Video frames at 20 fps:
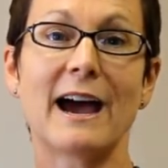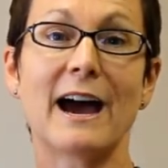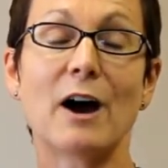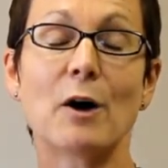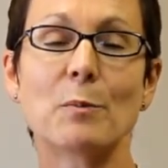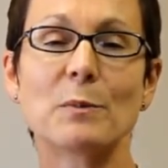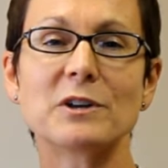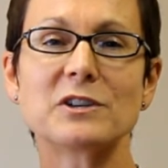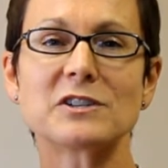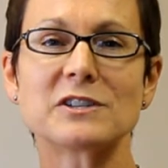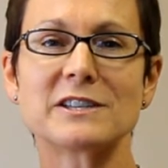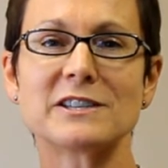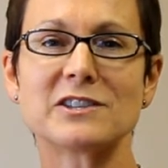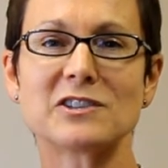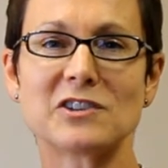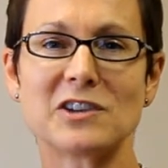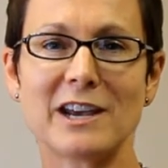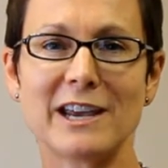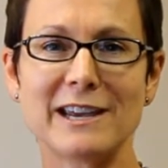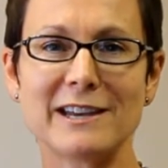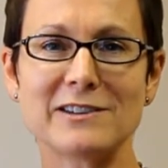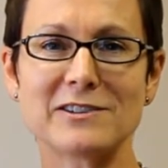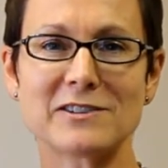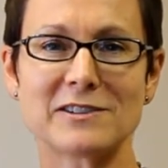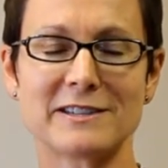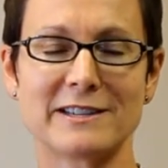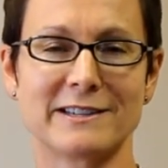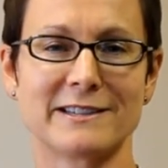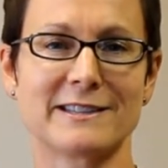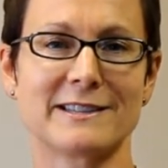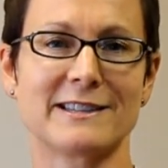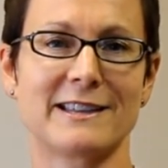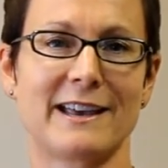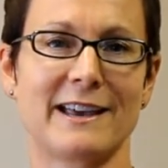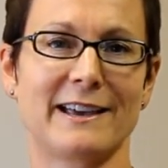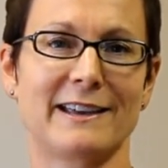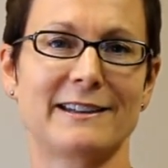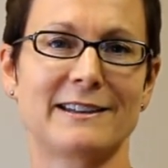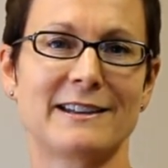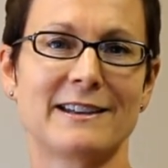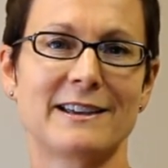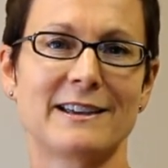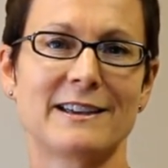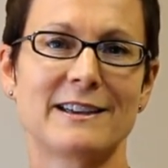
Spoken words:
how much has changed since then.